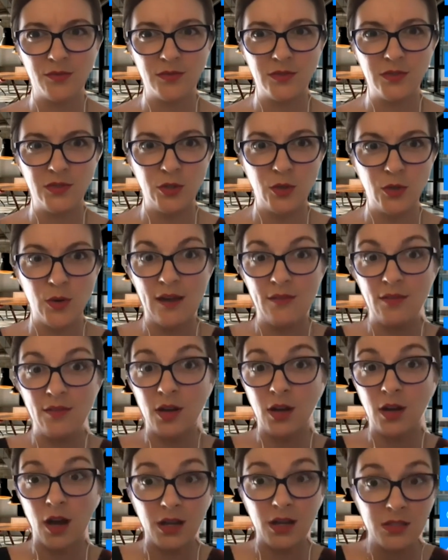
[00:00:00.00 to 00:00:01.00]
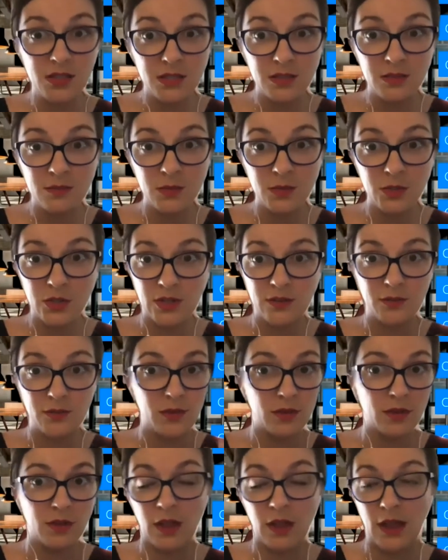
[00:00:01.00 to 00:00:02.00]
do you have a customer, do you have
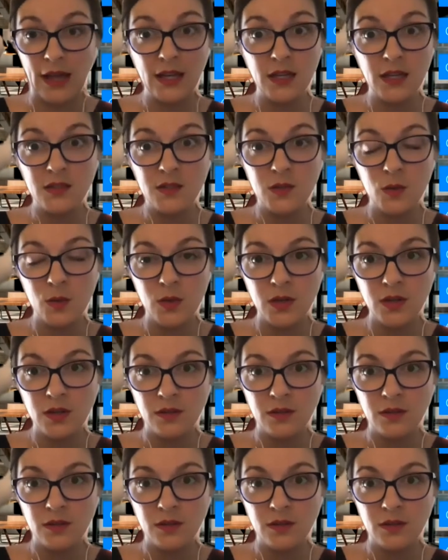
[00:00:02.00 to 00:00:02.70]
clients who are